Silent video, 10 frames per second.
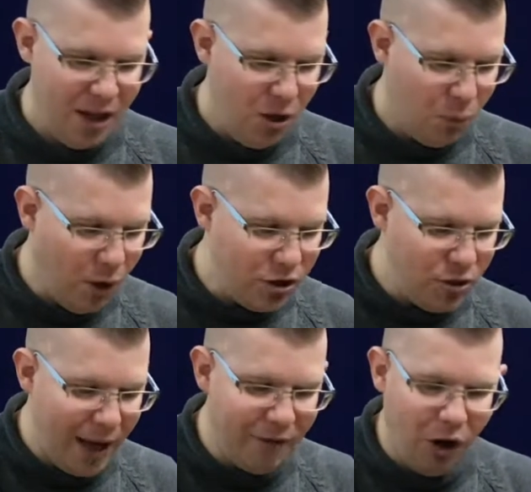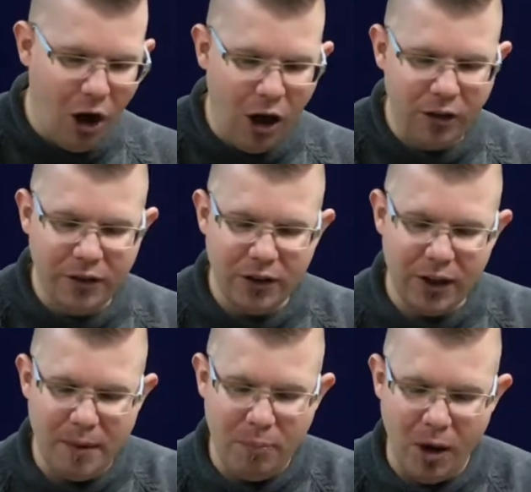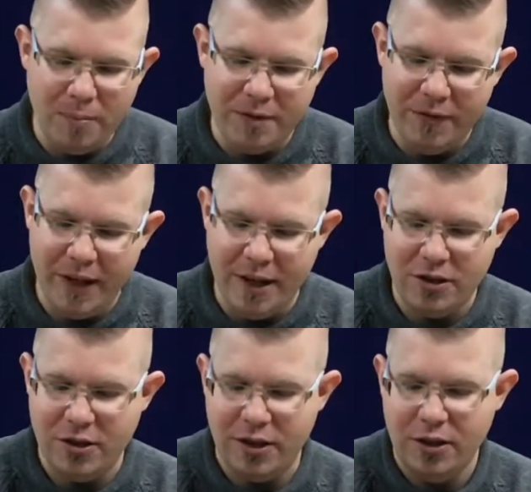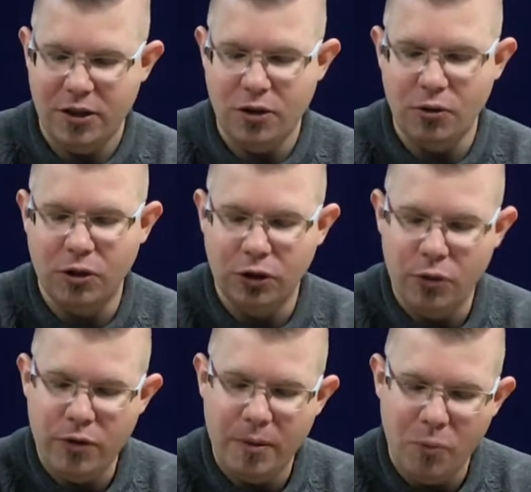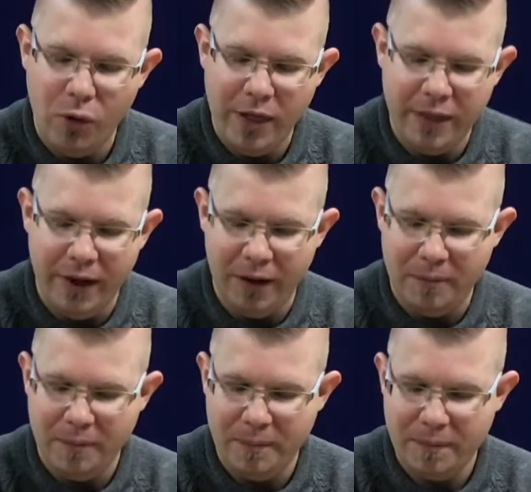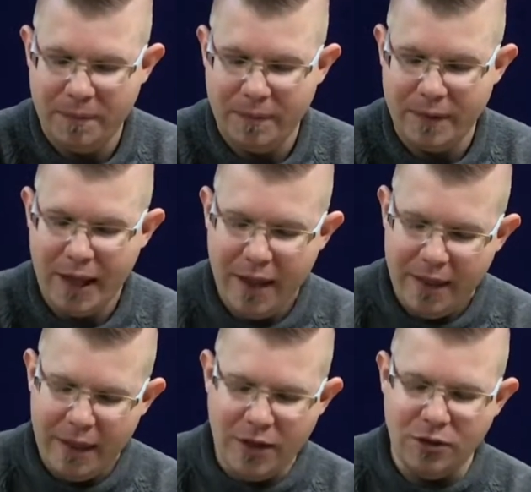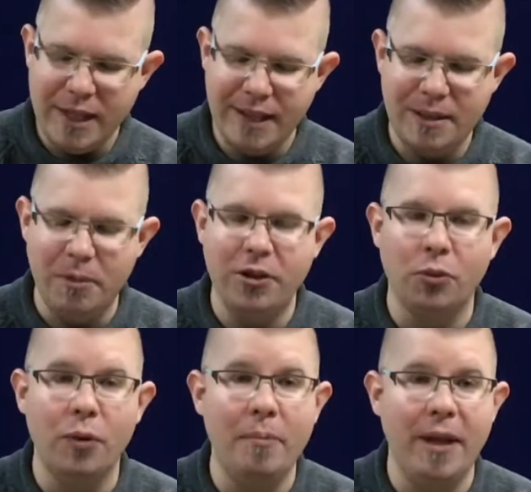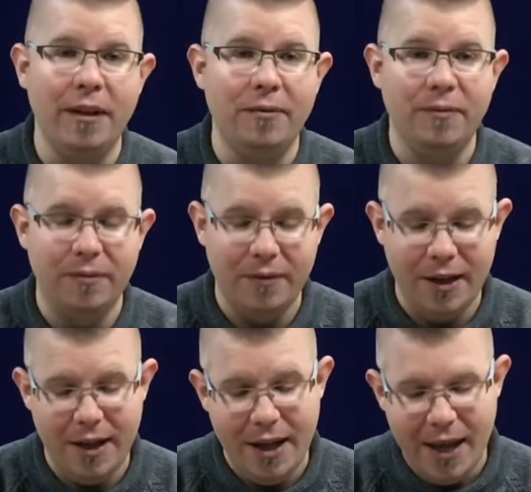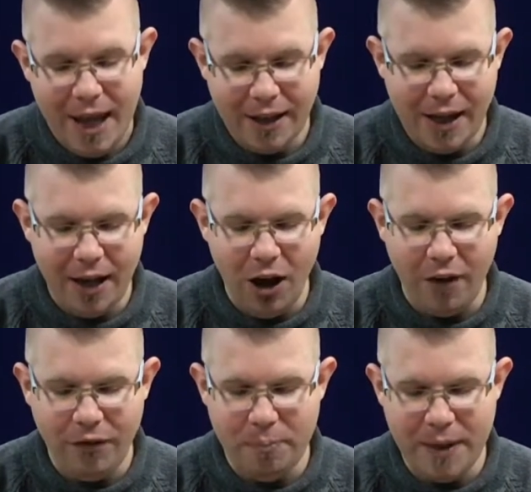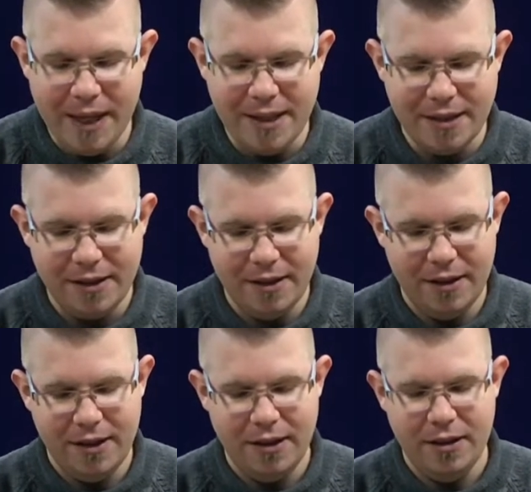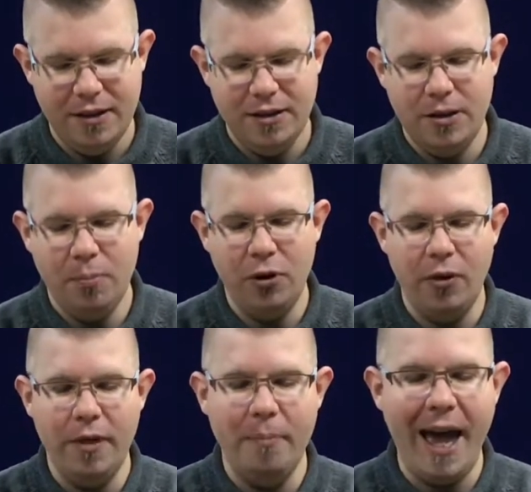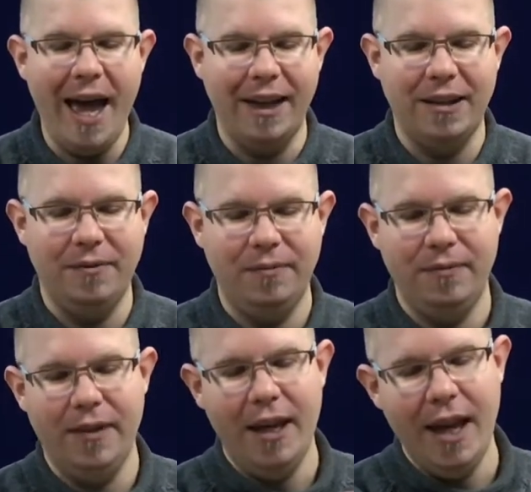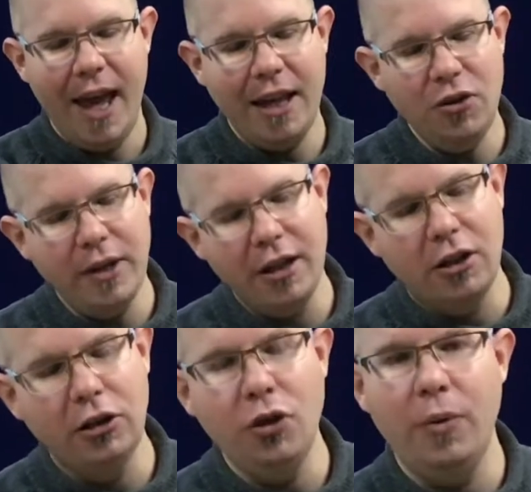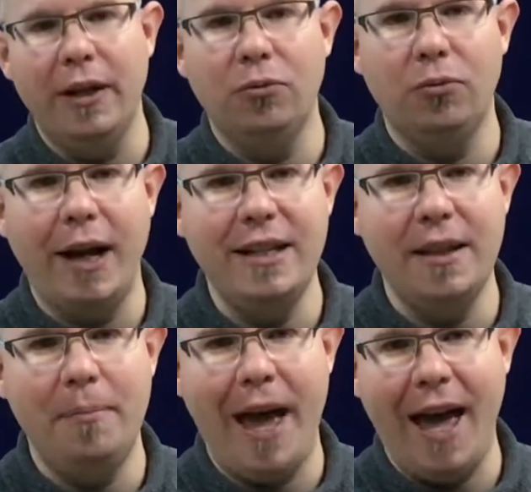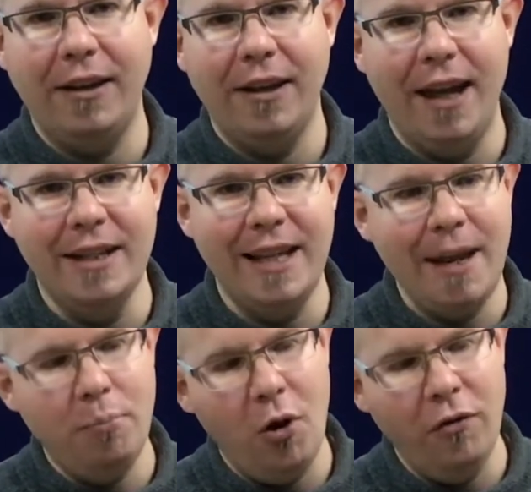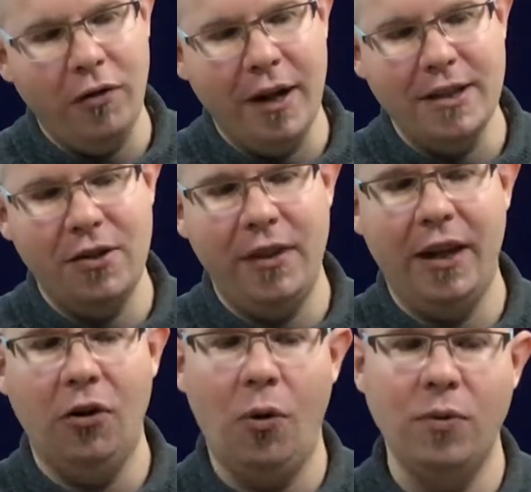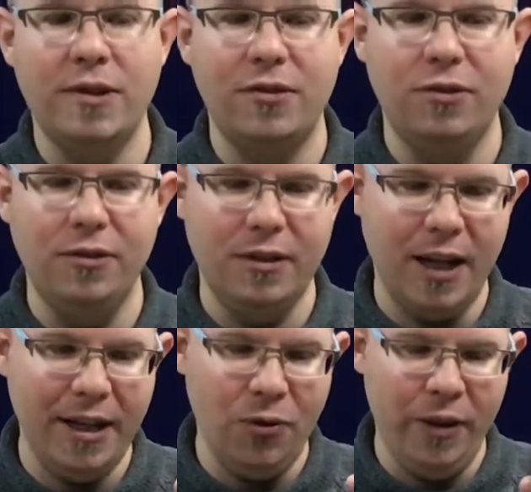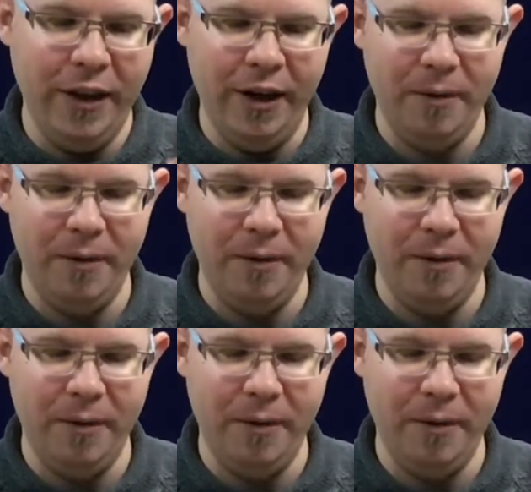Once you have all of your light bulbs finished, you'll glue them on there. Then you'll take some of your ribbon and cut off a piece to put on the back. And you can glue it right to the back and tape over it so that it holds tight on there.